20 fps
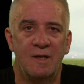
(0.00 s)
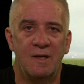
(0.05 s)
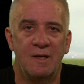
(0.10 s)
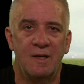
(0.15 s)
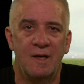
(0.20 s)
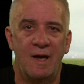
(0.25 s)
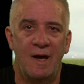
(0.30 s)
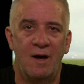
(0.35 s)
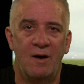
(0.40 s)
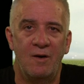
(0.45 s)

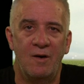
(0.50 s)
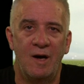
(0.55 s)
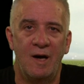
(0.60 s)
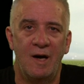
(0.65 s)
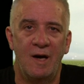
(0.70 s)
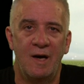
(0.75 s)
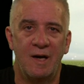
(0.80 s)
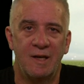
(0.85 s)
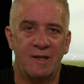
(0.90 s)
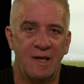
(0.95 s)

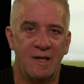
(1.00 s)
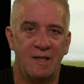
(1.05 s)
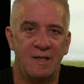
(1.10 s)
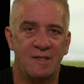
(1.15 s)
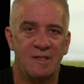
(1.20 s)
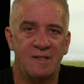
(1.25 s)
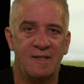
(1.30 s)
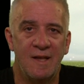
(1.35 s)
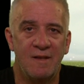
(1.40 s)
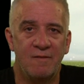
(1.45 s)
Now, again,
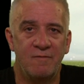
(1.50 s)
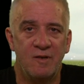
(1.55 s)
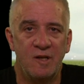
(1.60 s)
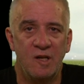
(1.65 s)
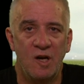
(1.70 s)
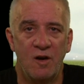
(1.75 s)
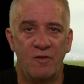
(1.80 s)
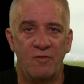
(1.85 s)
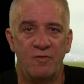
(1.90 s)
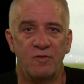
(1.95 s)
there's another
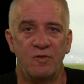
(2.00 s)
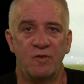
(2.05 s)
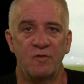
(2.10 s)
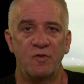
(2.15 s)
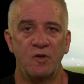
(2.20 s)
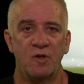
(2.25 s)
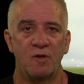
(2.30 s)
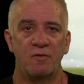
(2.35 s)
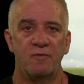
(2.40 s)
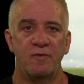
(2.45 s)
video
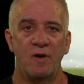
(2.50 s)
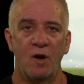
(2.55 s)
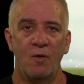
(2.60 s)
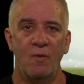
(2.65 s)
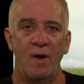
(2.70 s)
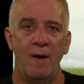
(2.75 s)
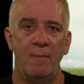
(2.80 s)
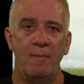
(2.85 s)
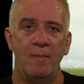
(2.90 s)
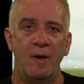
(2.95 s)
for you to follow
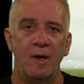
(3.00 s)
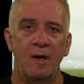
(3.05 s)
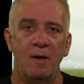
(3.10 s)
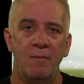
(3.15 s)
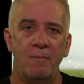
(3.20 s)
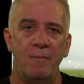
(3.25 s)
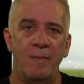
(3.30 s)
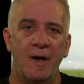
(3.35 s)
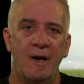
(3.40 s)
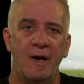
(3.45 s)
up,
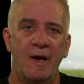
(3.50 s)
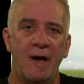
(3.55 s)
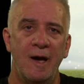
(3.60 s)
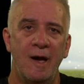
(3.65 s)
but